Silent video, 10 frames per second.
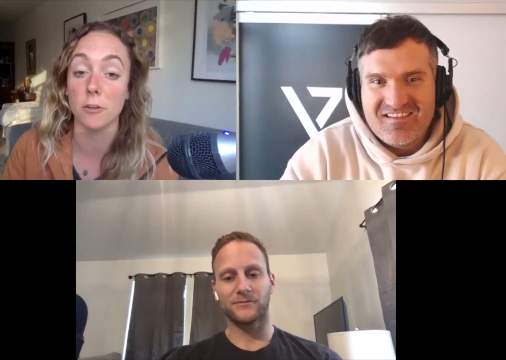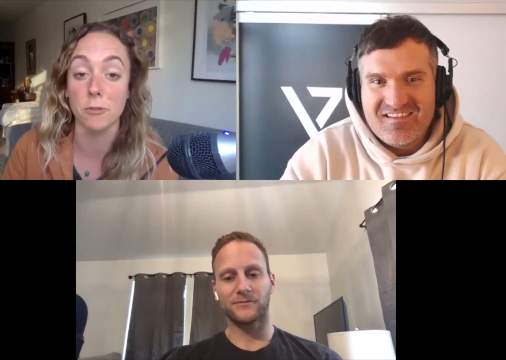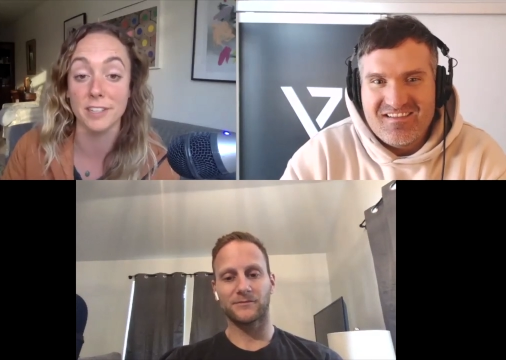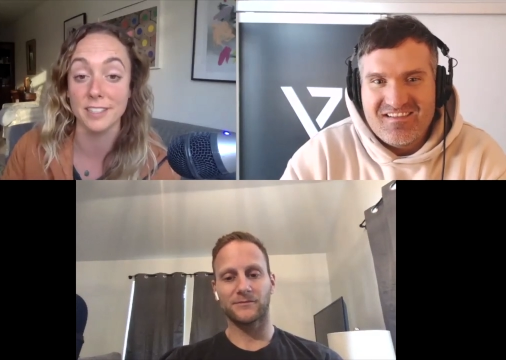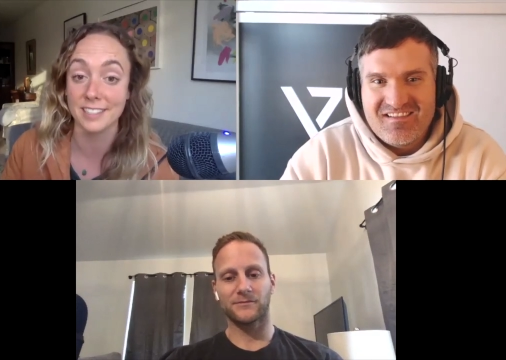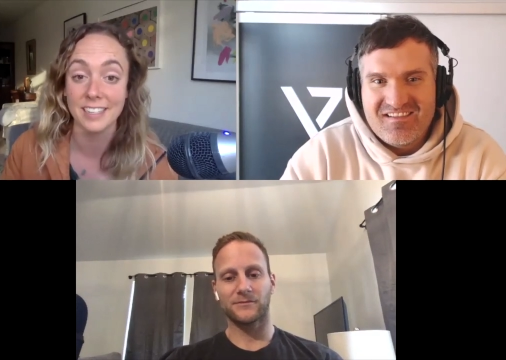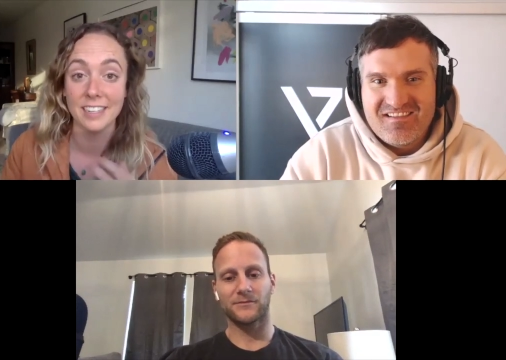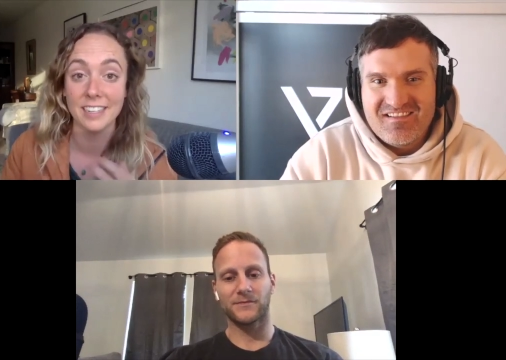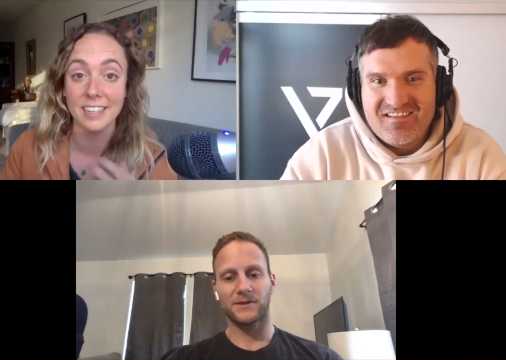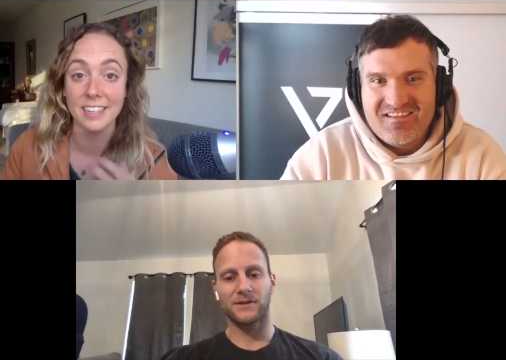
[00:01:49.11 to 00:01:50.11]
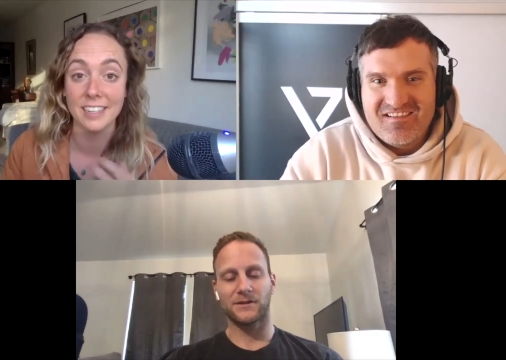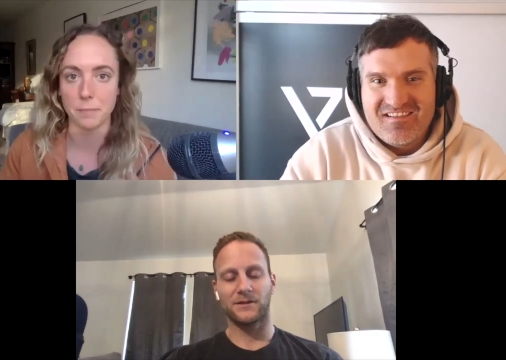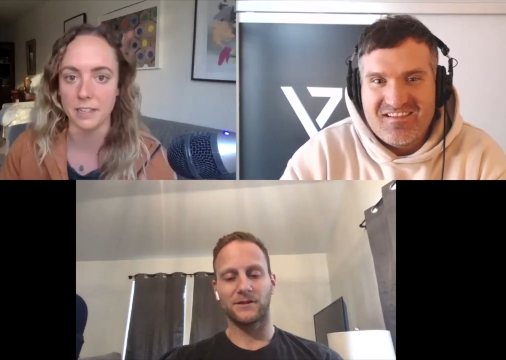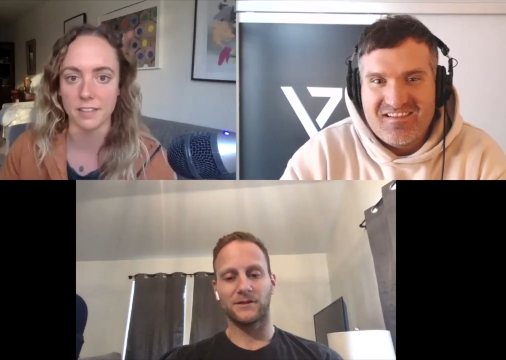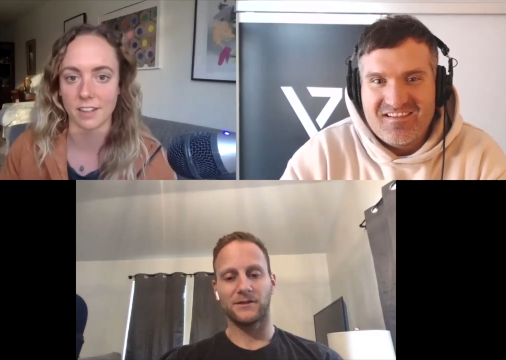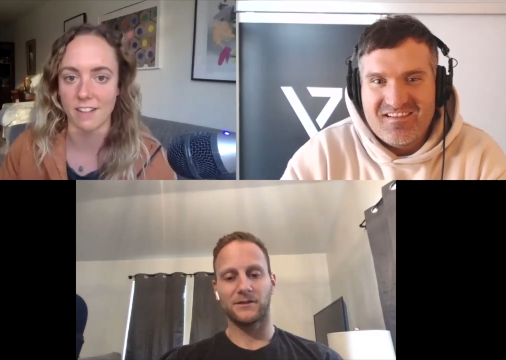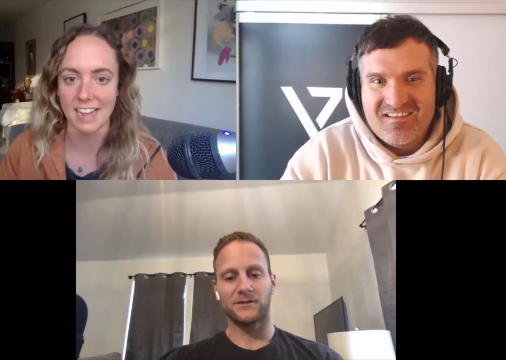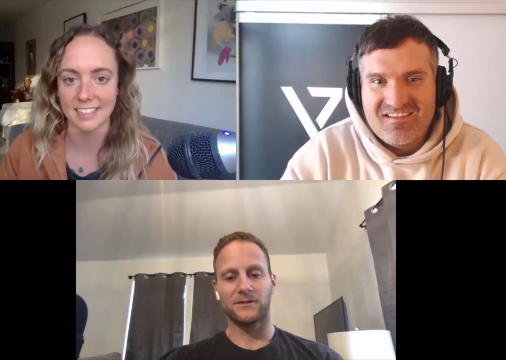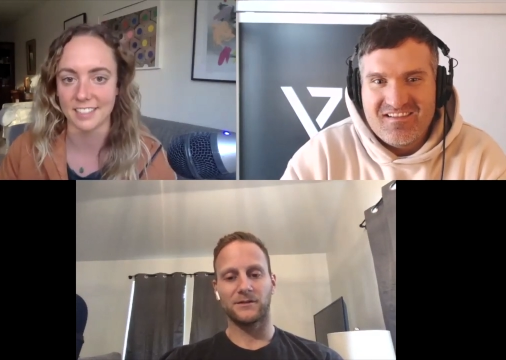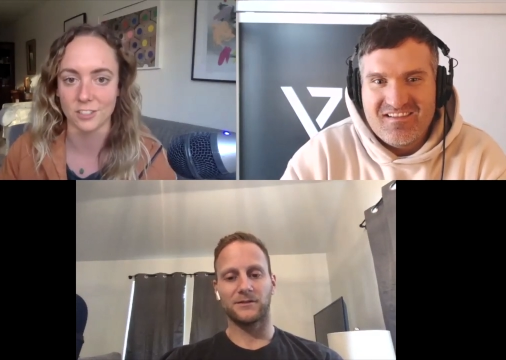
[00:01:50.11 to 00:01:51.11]
Speaker 1: who is you guys meet in the
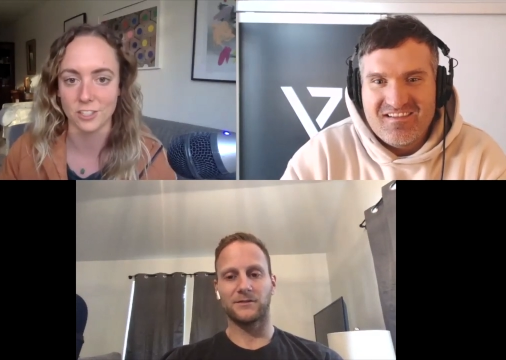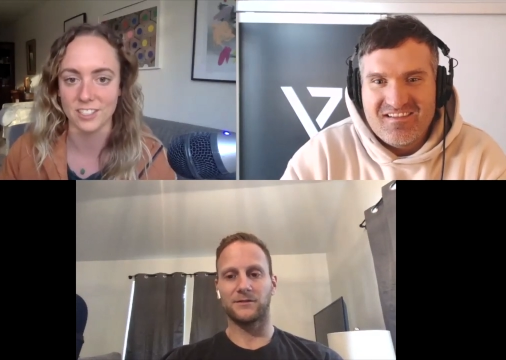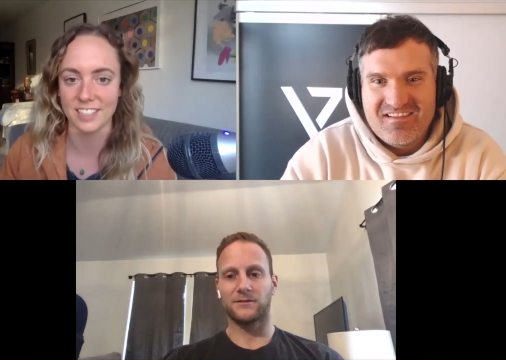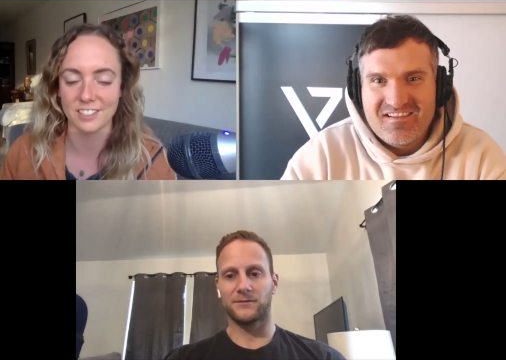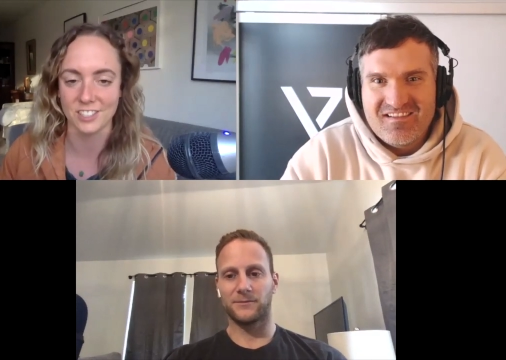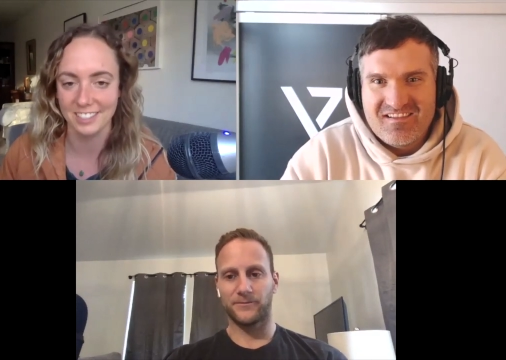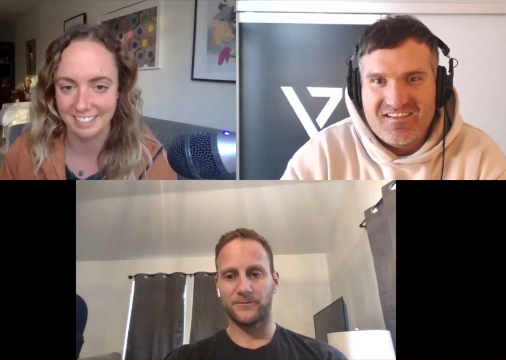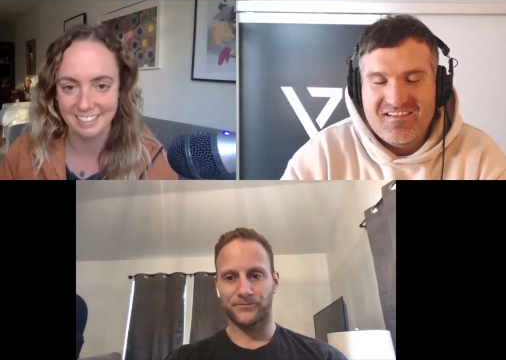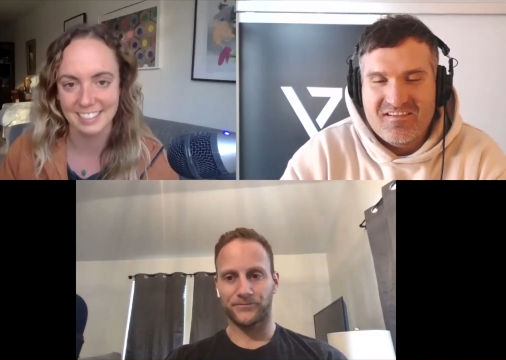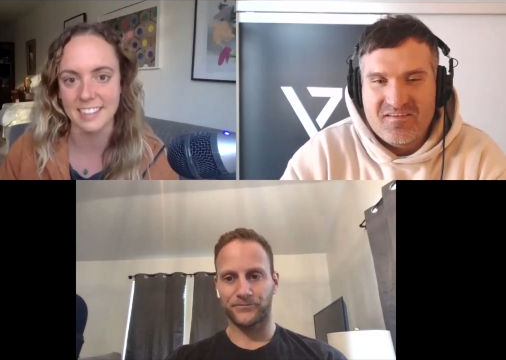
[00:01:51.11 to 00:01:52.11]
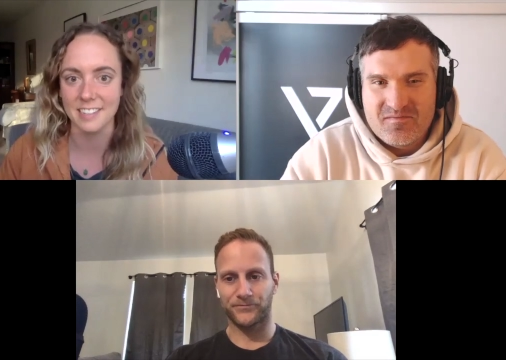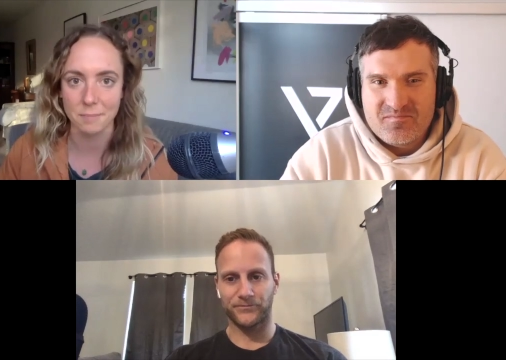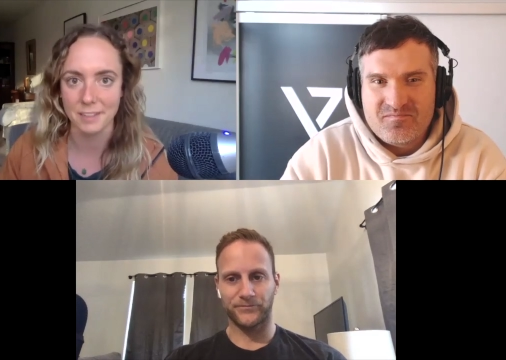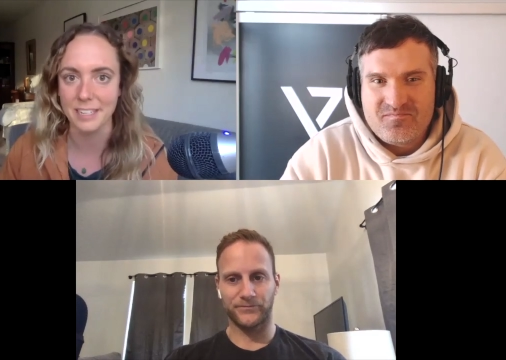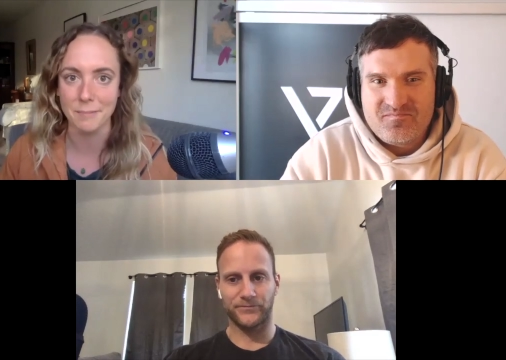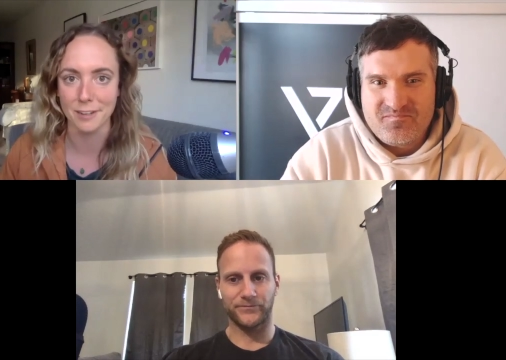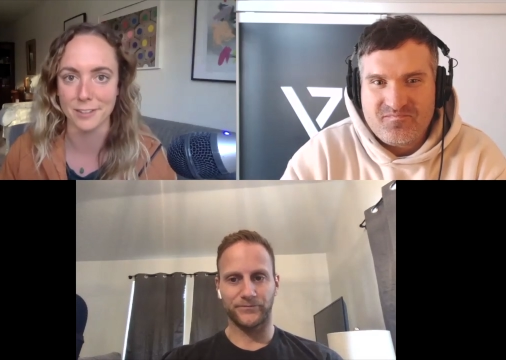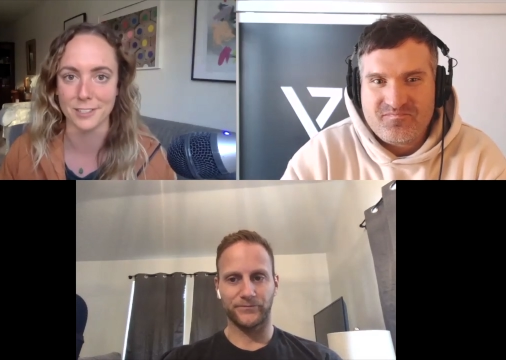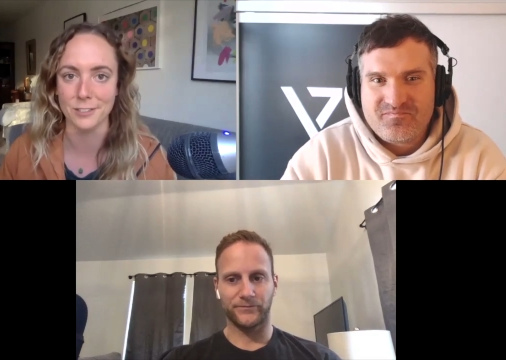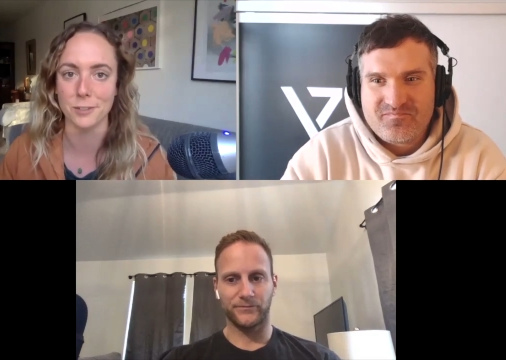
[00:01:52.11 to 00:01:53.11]
class and she's actually setting up the
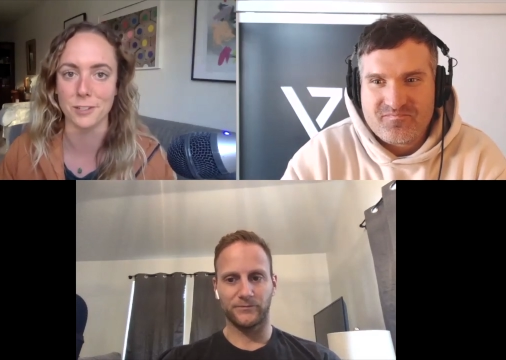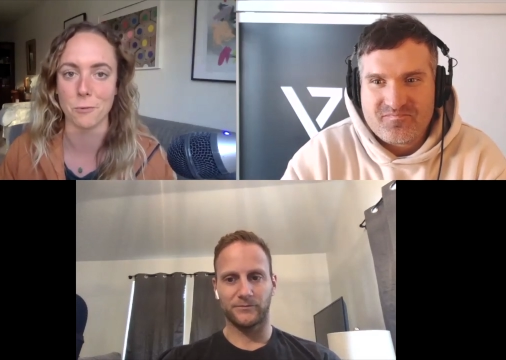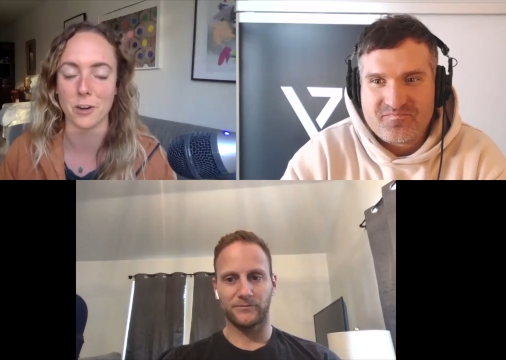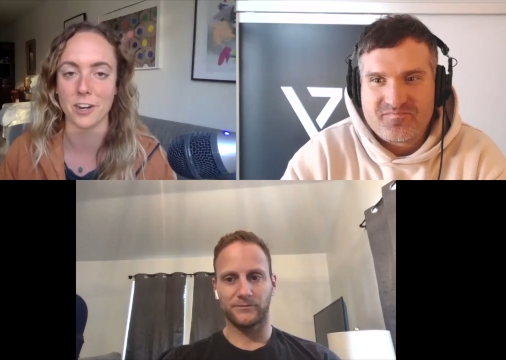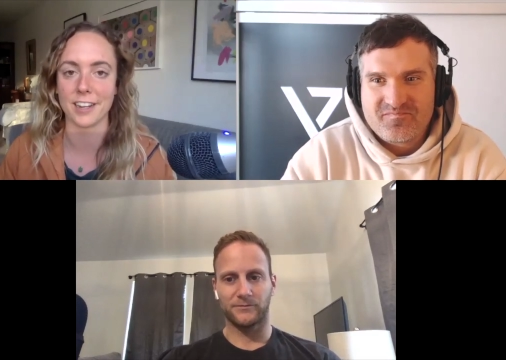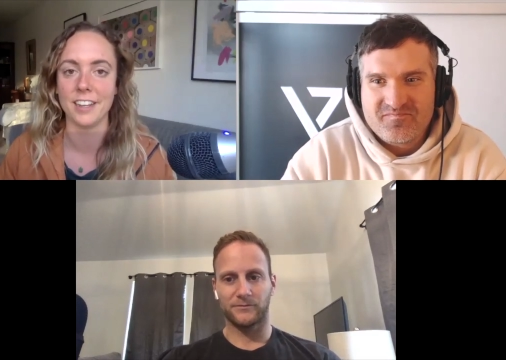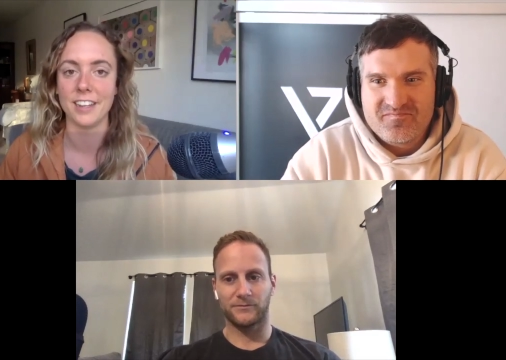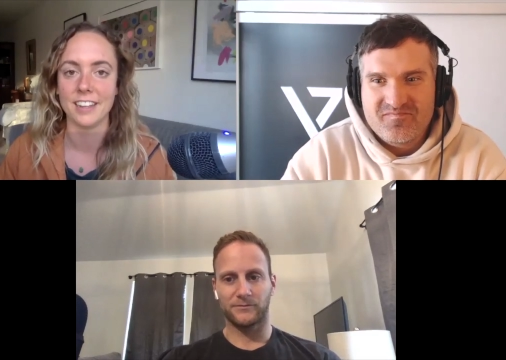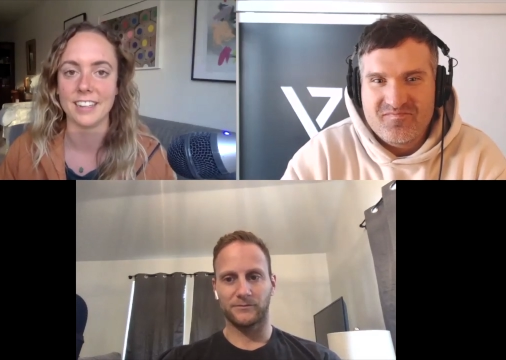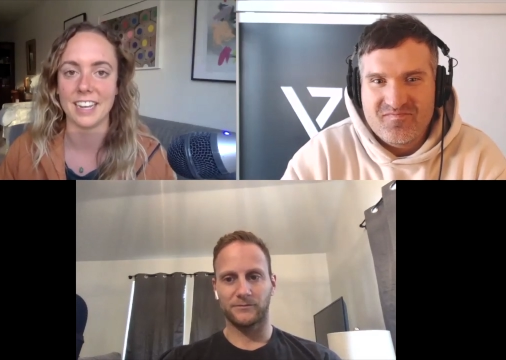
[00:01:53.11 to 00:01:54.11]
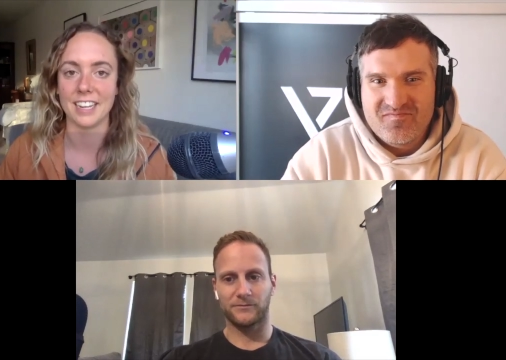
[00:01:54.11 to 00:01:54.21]
emails and doing the work. Yeah,